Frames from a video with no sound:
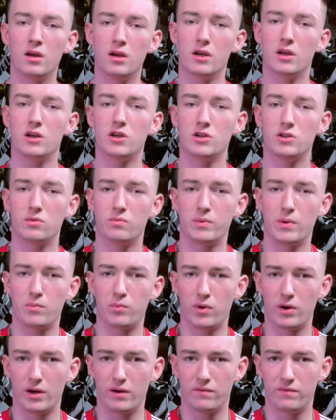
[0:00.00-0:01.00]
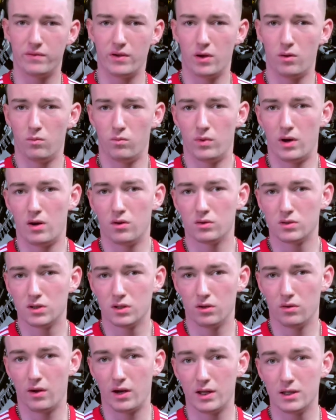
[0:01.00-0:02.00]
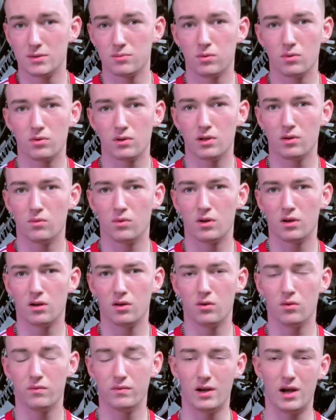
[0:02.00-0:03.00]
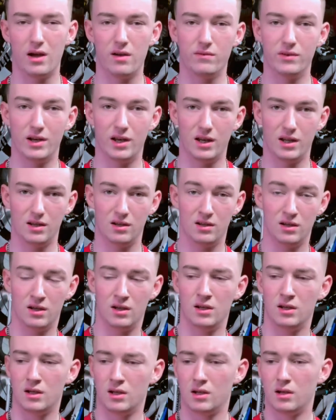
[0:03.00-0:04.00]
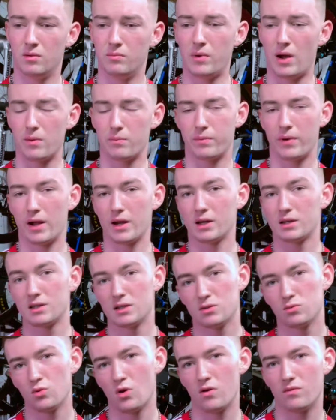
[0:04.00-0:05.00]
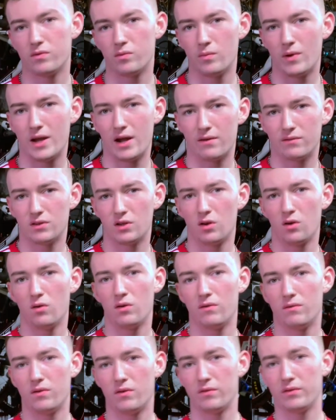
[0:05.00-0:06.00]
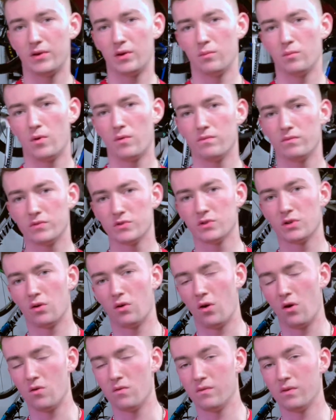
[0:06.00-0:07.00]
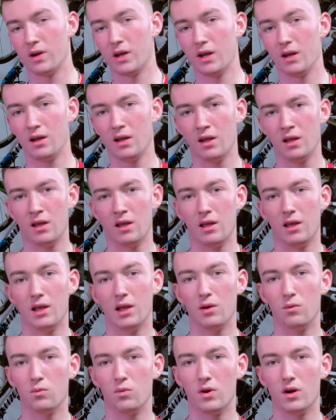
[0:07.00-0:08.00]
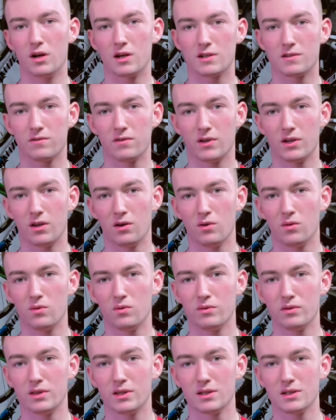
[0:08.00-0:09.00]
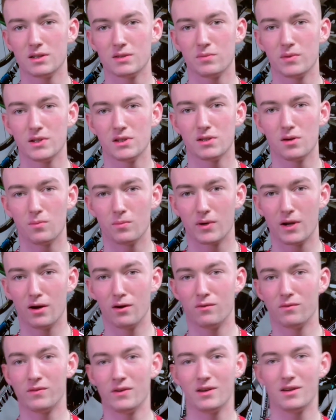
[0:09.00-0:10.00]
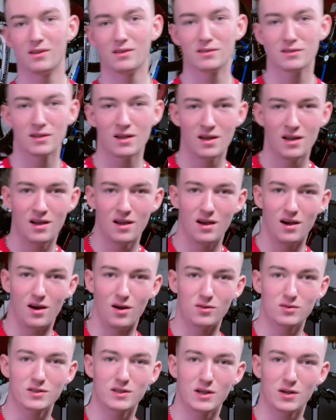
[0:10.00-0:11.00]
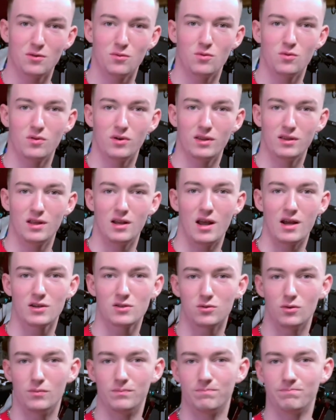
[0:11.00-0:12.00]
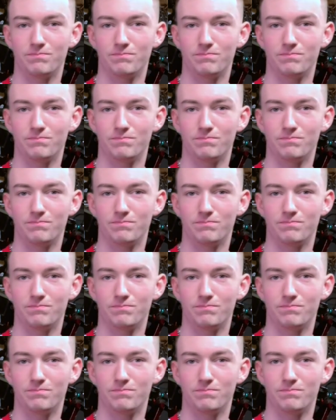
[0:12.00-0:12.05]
you should be pretty fit and well to do any sport that you want to do without having any back pain, because it's worked for me after doing it for a few months, so hopefully it works for you. This has been Tom Kennel Fitness. I'll see you all in the next one.